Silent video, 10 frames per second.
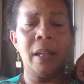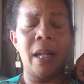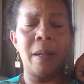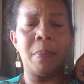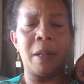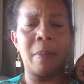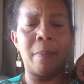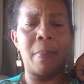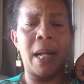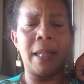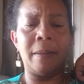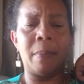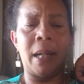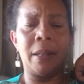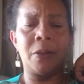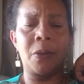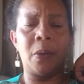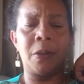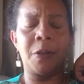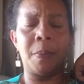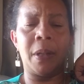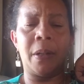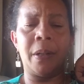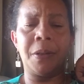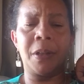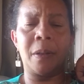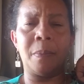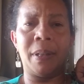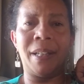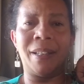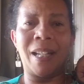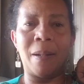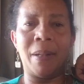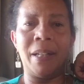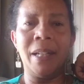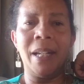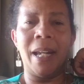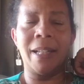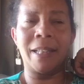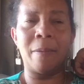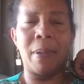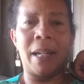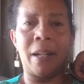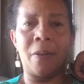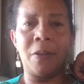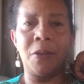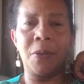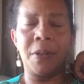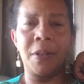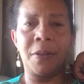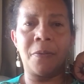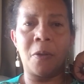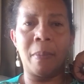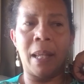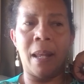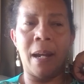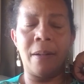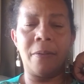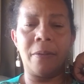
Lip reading: I bring my body, mind, soul, and spirit into complete alignment as I make healthy choices for my life.